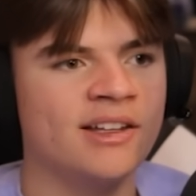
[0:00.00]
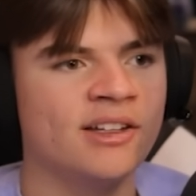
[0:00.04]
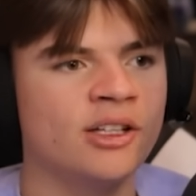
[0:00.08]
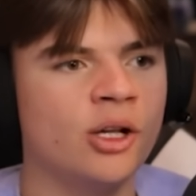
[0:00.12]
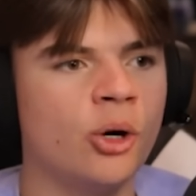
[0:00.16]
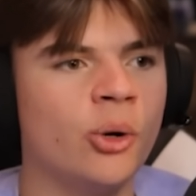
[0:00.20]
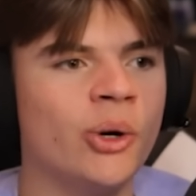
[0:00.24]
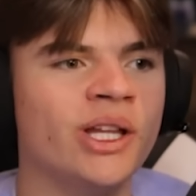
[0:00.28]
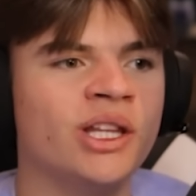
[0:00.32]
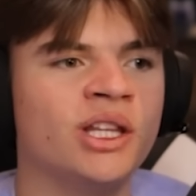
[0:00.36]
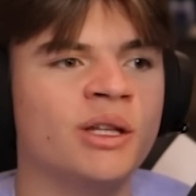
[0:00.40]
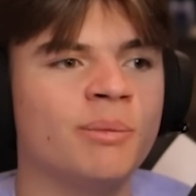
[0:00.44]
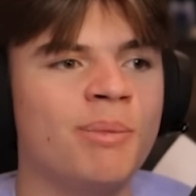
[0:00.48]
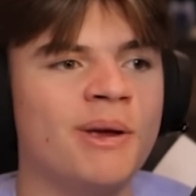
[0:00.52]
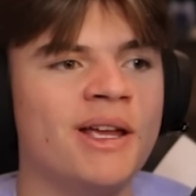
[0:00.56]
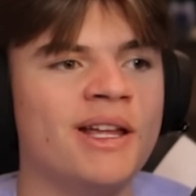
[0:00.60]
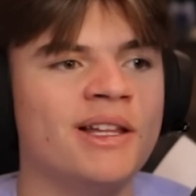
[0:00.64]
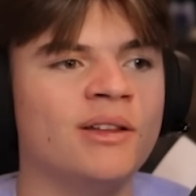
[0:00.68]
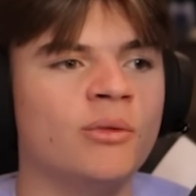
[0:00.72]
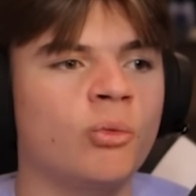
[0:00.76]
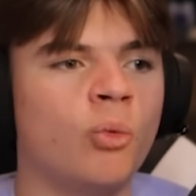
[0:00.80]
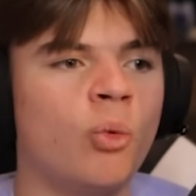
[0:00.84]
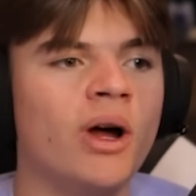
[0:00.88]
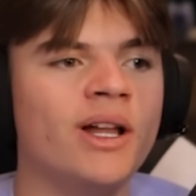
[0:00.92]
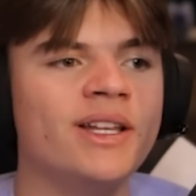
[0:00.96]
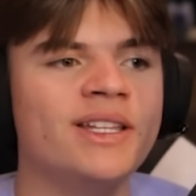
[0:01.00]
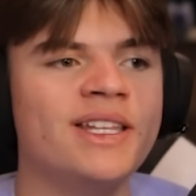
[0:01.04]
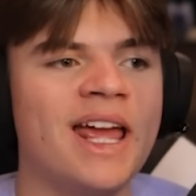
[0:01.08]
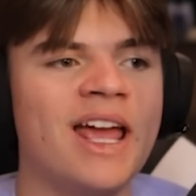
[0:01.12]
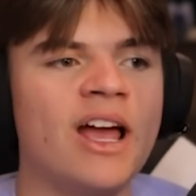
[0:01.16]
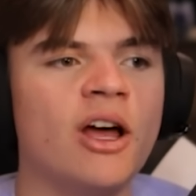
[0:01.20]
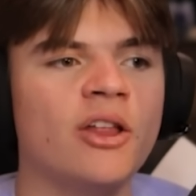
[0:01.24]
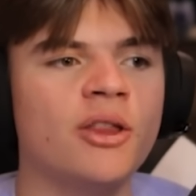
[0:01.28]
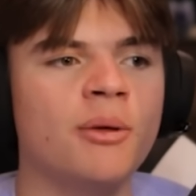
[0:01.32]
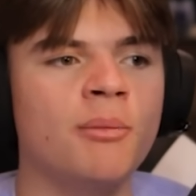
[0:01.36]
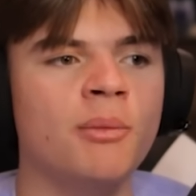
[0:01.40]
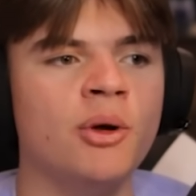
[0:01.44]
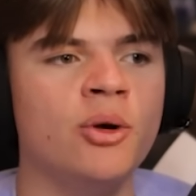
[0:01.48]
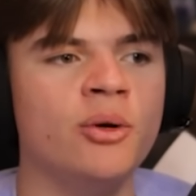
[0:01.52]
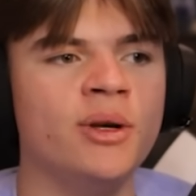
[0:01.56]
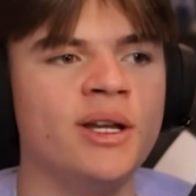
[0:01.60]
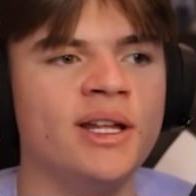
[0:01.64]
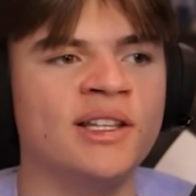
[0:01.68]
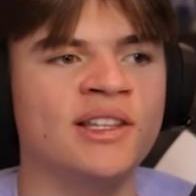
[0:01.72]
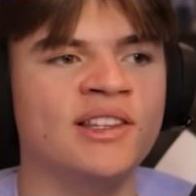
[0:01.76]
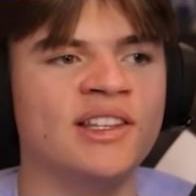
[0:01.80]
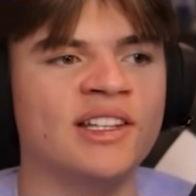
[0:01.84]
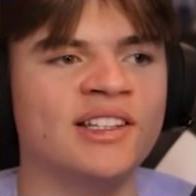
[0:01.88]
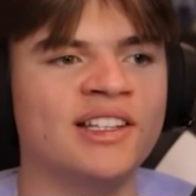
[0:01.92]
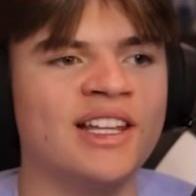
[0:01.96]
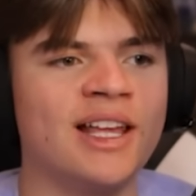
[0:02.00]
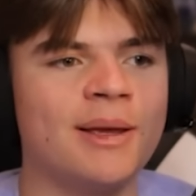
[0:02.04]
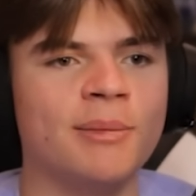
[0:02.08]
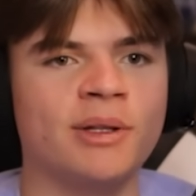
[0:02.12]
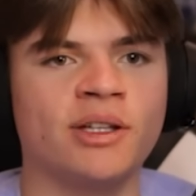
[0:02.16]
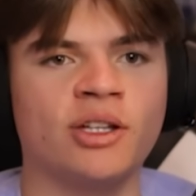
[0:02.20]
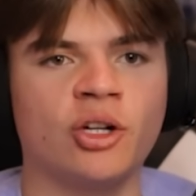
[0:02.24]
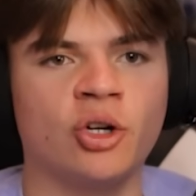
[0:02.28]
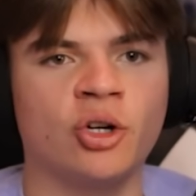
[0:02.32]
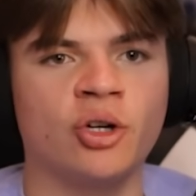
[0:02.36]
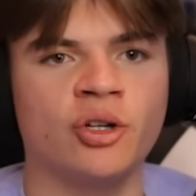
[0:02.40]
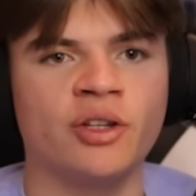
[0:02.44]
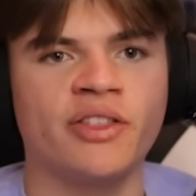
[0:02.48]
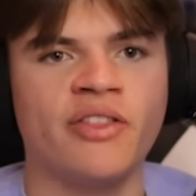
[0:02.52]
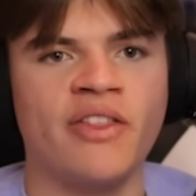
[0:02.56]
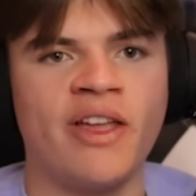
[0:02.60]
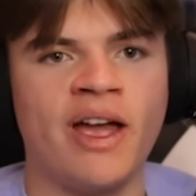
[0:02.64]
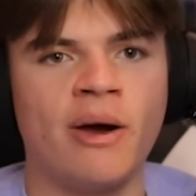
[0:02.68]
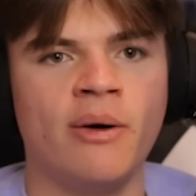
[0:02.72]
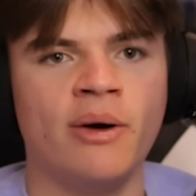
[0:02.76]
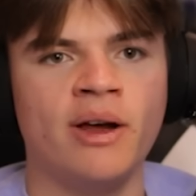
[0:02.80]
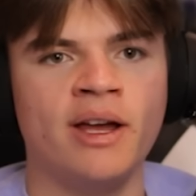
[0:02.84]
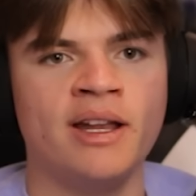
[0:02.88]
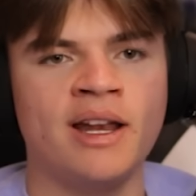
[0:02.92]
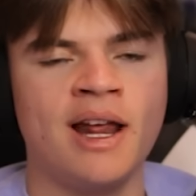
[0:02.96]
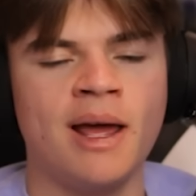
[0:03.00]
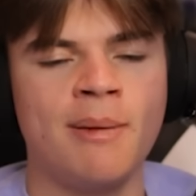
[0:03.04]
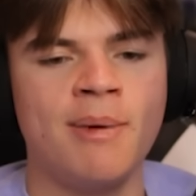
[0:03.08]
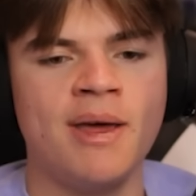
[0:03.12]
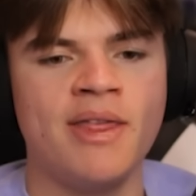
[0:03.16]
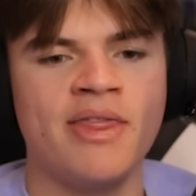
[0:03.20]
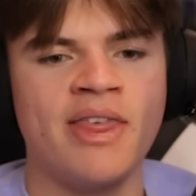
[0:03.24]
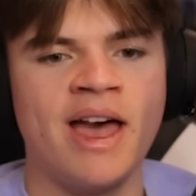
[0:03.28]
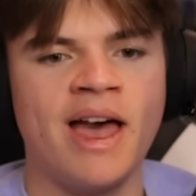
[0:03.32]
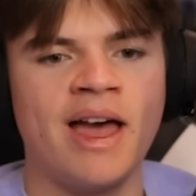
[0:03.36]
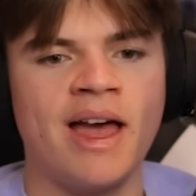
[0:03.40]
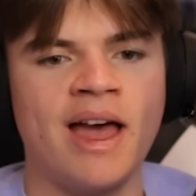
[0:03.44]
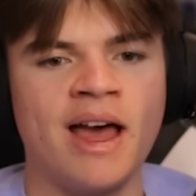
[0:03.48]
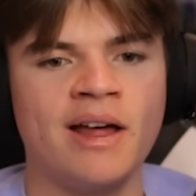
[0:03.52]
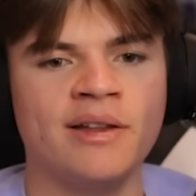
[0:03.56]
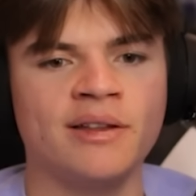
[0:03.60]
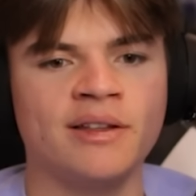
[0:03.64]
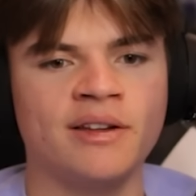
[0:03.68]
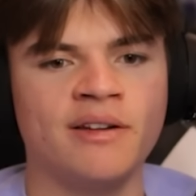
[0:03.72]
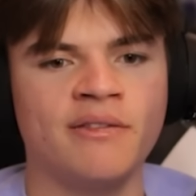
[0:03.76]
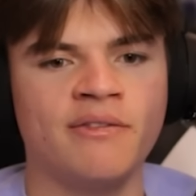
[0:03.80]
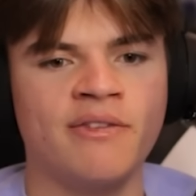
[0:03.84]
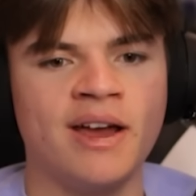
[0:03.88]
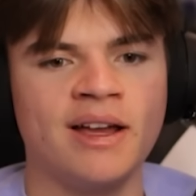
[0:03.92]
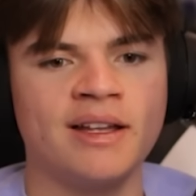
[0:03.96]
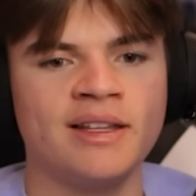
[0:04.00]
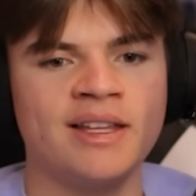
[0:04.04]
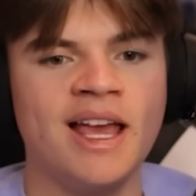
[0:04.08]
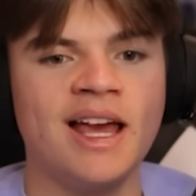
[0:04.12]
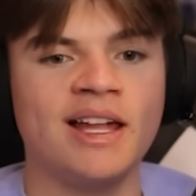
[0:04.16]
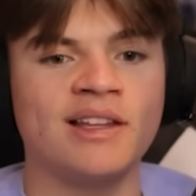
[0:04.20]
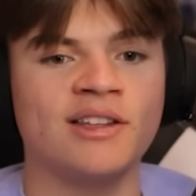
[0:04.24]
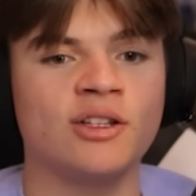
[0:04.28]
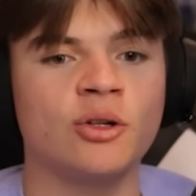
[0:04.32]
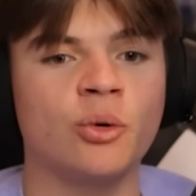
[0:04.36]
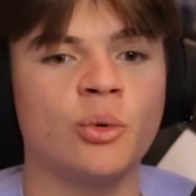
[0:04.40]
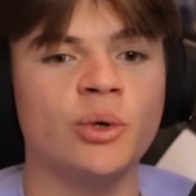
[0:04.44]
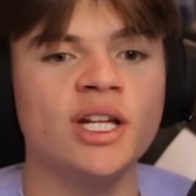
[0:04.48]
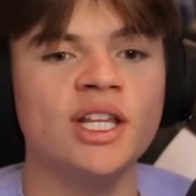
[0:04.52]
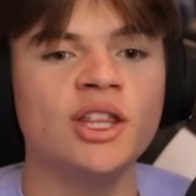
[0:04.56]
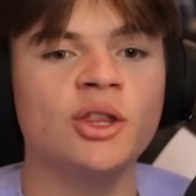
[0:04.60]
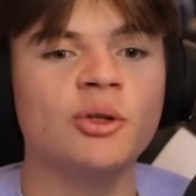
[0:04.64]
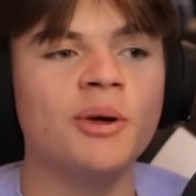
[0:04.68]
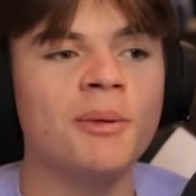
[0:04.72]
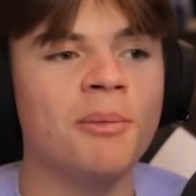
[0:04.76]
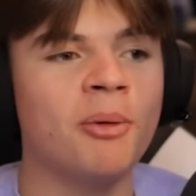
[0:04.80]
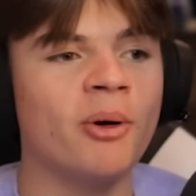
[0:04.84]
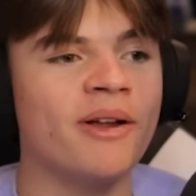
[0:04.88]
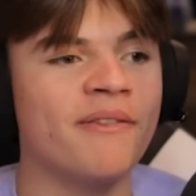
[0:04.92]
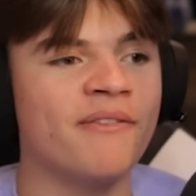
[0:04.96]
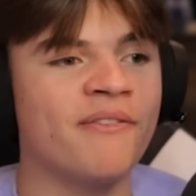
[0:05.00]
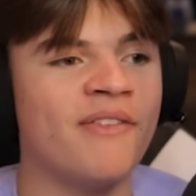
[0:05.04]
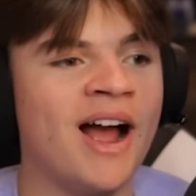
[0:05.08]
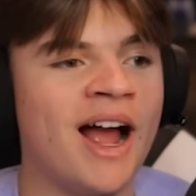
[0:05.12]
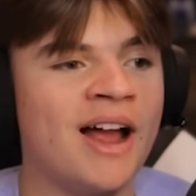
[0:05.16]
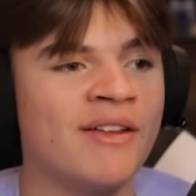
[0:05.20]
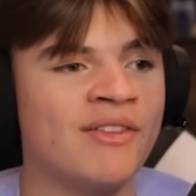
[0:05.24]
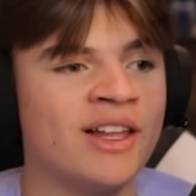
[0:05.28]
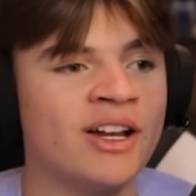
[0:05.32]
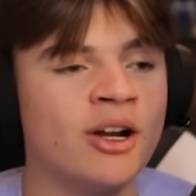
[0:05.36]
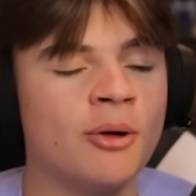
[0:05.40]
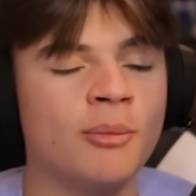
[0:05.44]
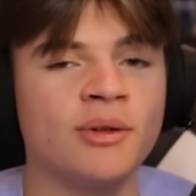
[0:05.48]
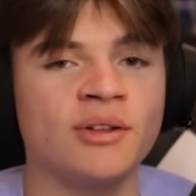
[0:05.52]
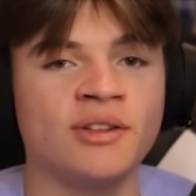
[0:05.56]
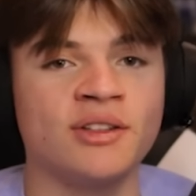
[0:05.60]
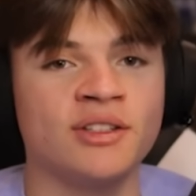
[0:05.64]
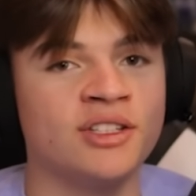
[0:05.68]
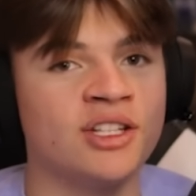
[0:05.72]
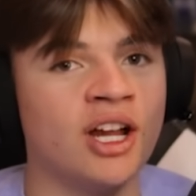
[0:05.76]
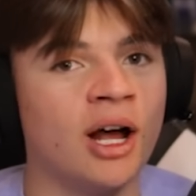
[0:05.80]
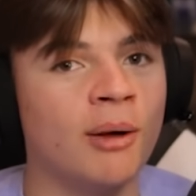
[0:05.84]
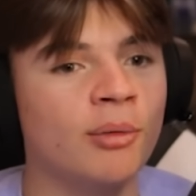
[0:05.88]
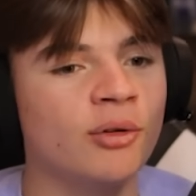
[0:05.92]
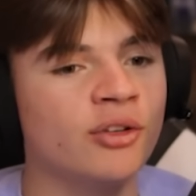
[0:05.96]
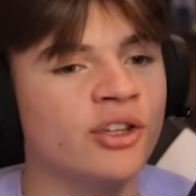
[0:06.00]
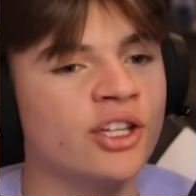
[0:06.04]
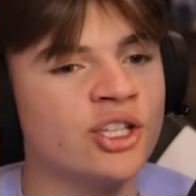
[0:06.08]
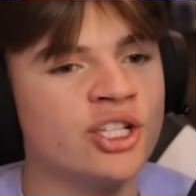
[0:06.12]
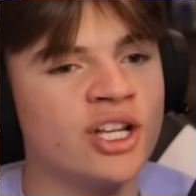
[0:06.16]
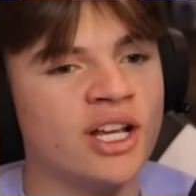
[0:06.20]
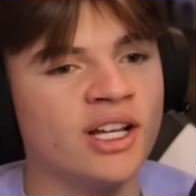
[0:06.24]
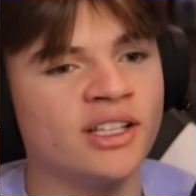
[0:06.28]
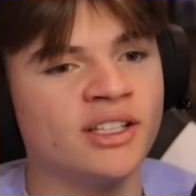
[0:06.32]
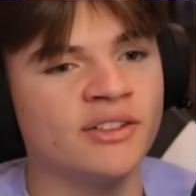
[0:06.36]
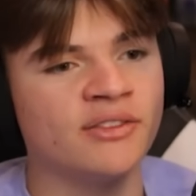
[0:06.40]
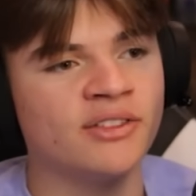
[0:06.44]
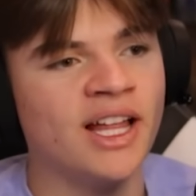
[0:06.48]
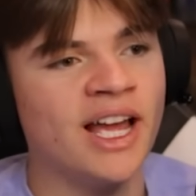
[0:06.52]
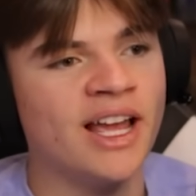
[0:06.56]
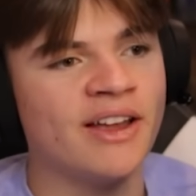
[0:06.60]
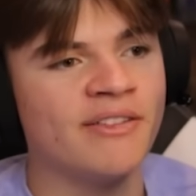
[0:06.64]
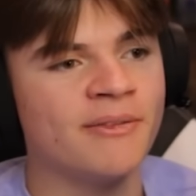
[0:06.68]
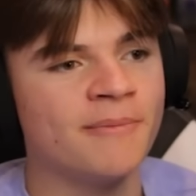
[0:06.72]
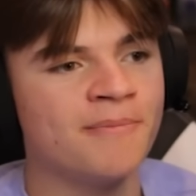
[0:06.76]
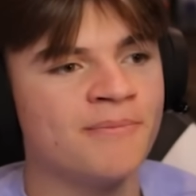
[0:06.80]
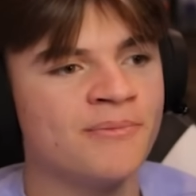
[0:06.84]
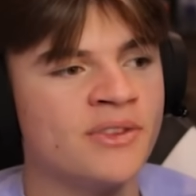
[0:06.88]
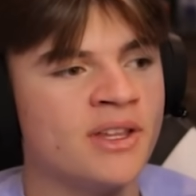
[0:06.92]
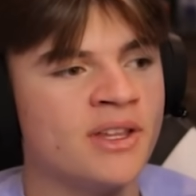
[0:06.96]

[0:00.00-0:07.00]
So it spins one day on the moon is the same as Earth now, and I bet that has an effect. Yes, 23.5. That almost doubled the chance of life.